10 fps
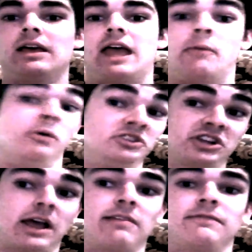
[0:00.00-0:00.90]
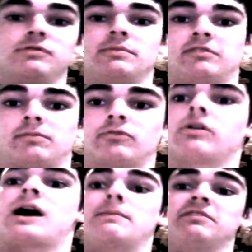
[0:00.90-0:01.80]
In which case, if you want me to
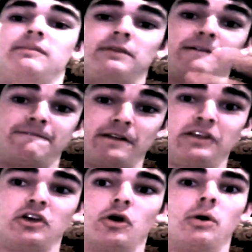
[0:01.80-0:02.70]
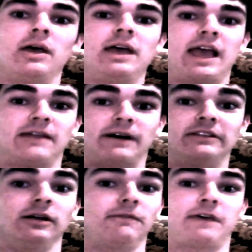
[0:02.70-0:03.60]
subscribe, send me a video, and if I
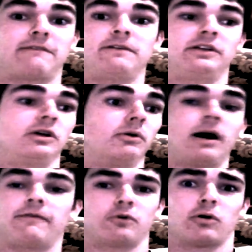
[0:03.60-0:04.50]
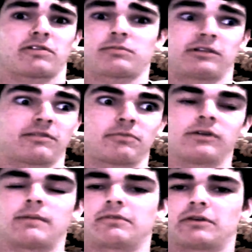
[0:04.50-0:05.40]
love that video, of course I'm going to
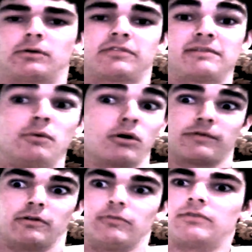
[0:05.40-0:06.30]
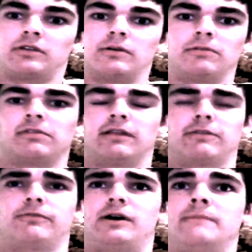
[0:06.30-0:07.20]
subscribe, because I want to see more of those videos, so
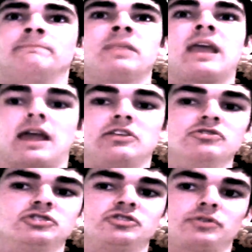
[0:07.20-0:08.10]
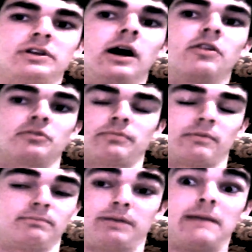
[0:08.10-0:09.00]
that's fun. And you should treat other
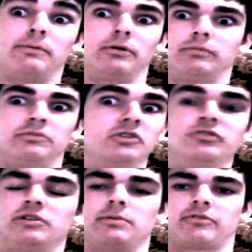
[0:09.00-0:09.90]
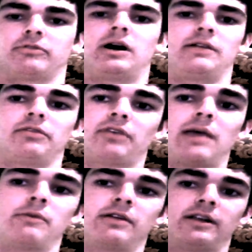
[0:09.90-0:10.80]
people, YouTubers or not, the
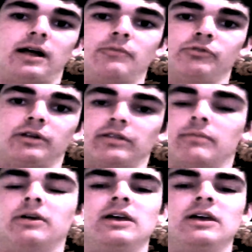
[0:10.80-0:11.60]
same way that I'm treating them.